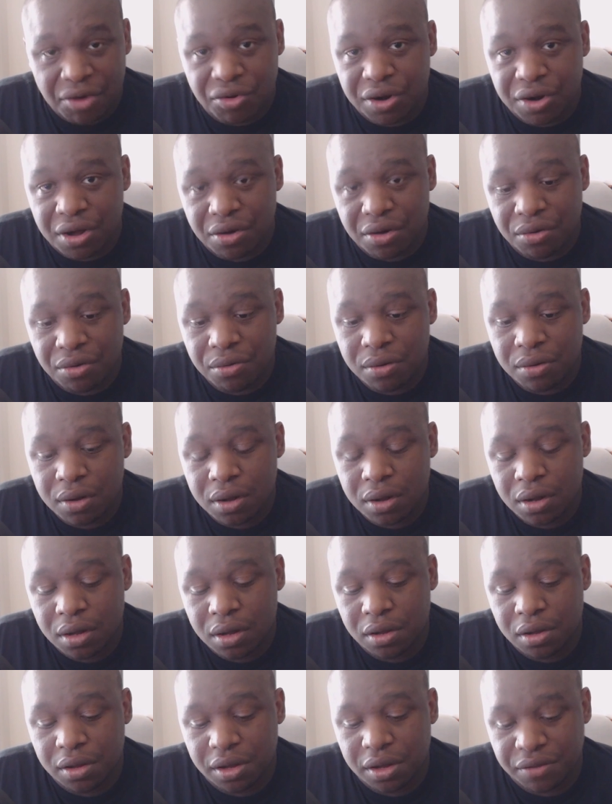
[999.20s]
I don't know
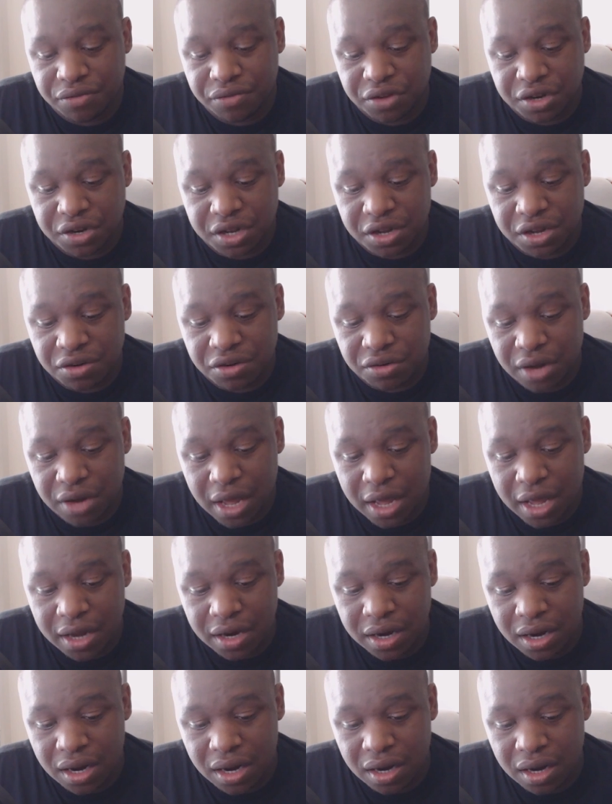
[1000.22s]
if she did or
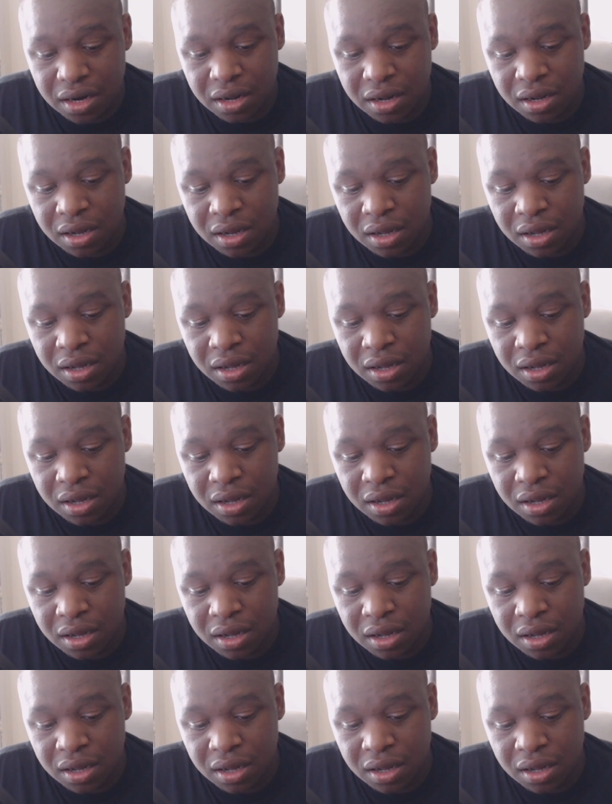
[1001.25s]
not,